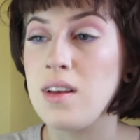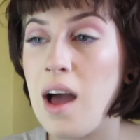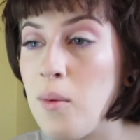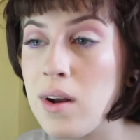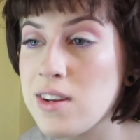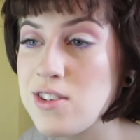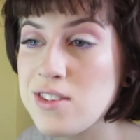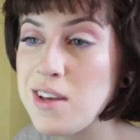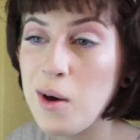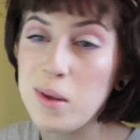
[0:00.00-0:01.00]
not what I should
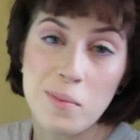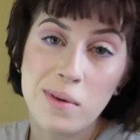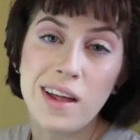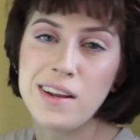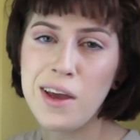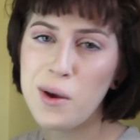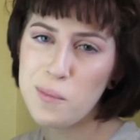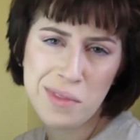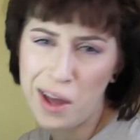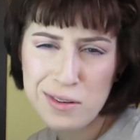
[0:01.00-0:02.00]
tell people I do.
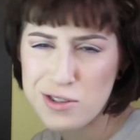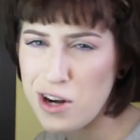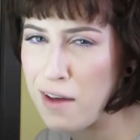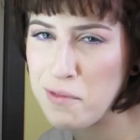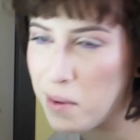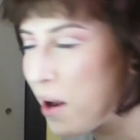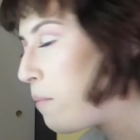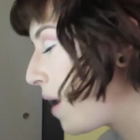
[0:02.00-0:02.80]
I don't drive and put on